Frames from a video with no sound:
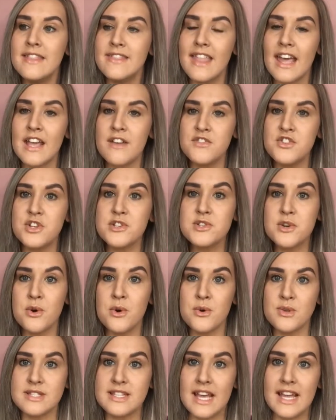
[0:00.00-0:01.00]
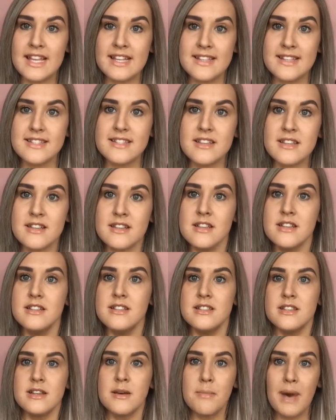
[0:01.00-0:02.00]
They've just caused that instant
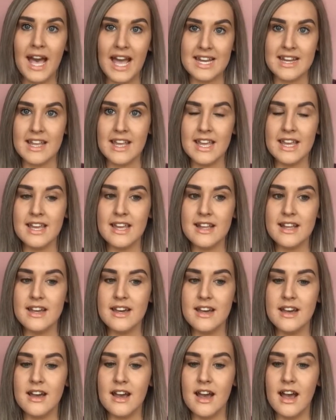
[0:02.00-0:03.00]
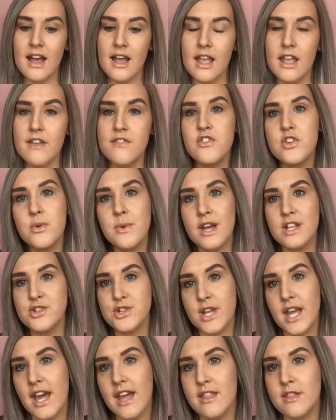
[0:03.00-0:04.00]
panic. If you
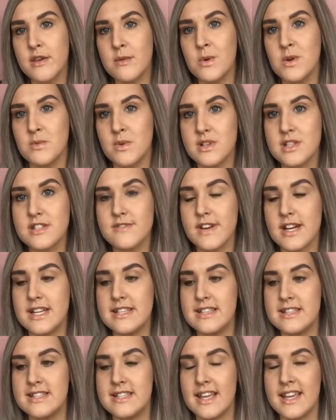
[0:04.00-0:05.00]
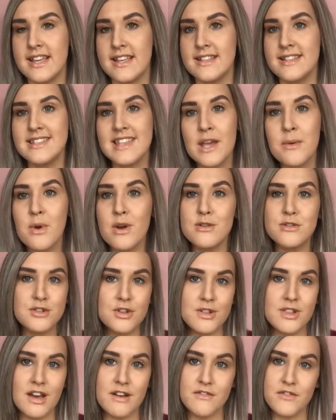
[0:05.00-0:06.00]
educate them on what psoriasis is, they won't
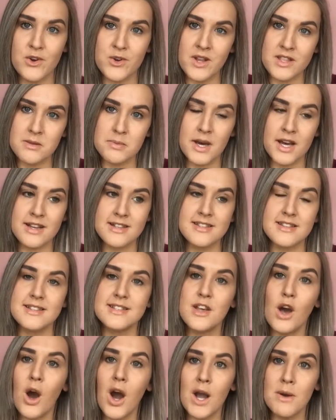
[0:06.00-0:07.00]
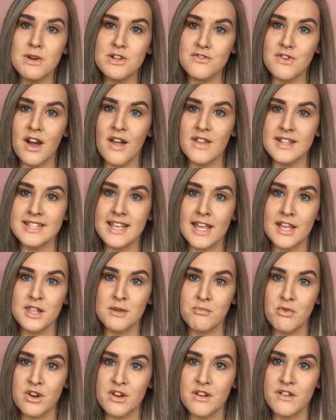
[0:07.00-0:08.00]
do that for another person. So I would rather take the
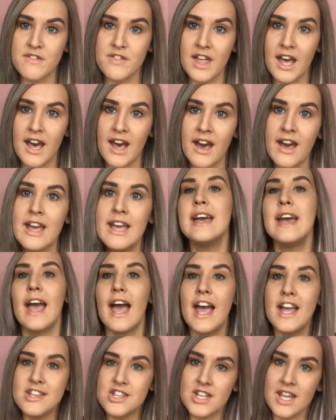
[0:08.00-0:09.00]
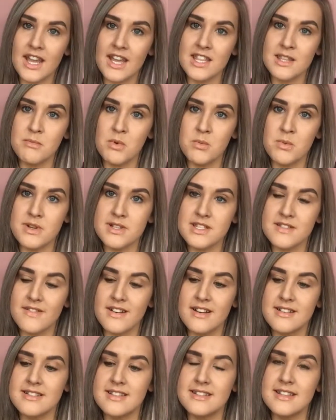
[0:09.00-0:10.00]
brunt of that, educate them on what
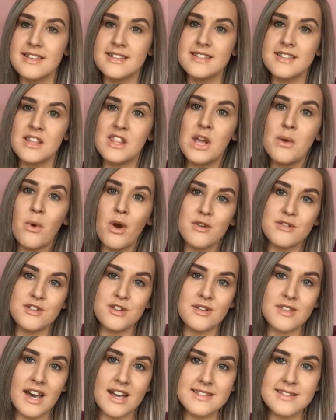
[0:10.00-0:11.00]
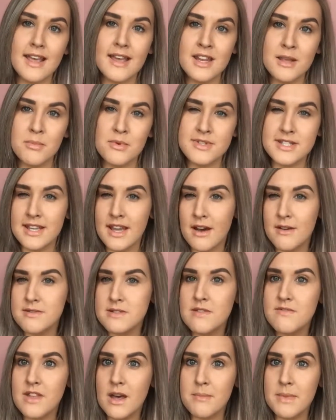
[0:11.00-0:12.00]
psoriasis is so they won't do that to anybody else,
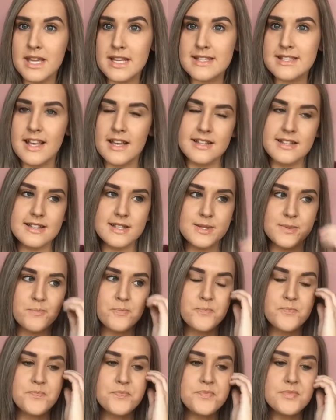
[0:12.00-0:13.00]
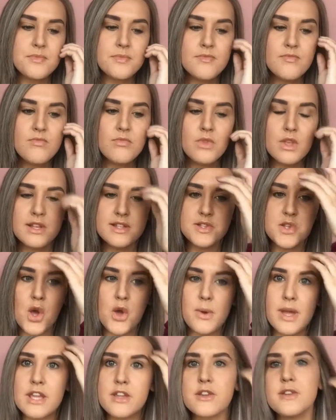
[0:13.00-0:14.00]
if that makes sense. So
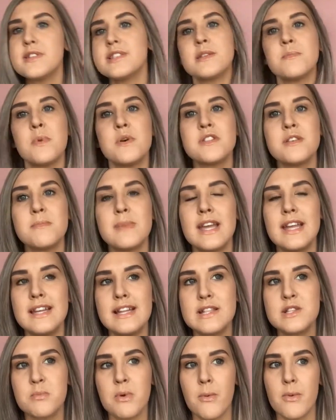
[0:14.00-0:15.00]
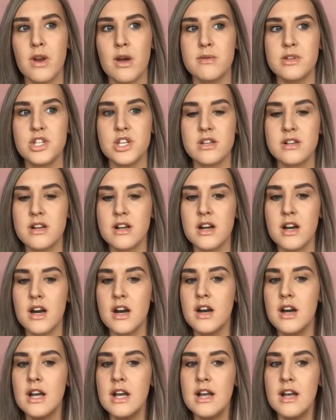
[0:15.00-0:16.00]
it used to bother me a little bit when I was
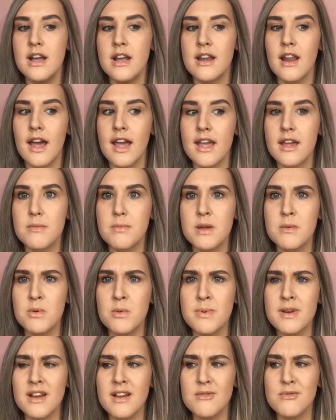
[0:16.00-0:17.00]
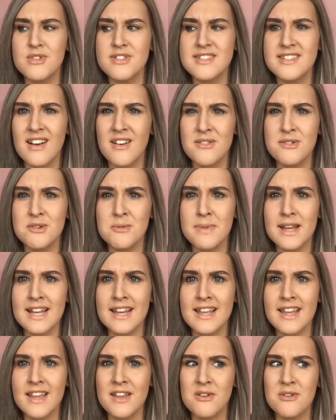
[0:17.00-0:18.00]
younger, like people would be like, what's that on your
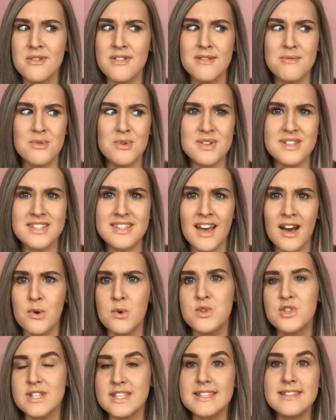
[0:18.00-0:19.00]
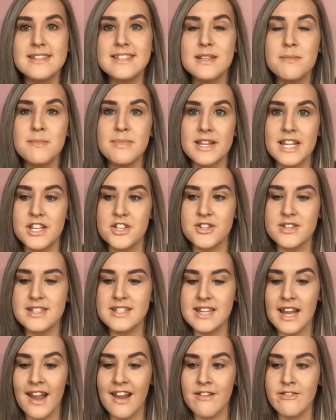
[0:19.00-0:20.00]
belly, or what's that, or just simply just
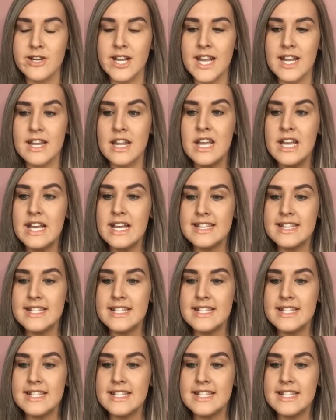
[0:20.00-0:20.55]
staring.